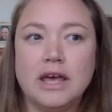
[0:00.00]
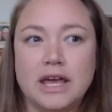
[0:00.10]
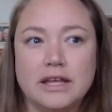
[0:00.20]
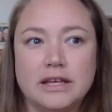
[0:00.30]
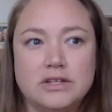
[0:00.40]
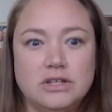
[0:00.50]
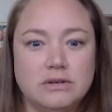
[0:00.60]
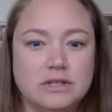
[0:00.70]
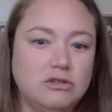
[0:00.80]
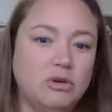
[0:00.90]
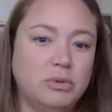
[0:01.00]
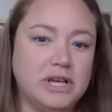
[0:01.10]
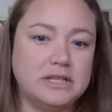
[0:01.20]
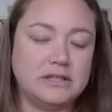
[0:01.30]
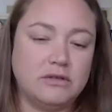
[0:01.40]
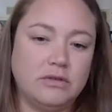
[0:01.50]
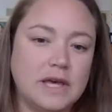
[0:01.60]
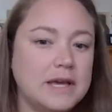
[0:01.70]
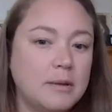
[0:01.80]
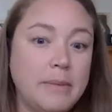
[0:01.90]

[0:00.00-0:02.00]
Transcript: and gets you into a place of like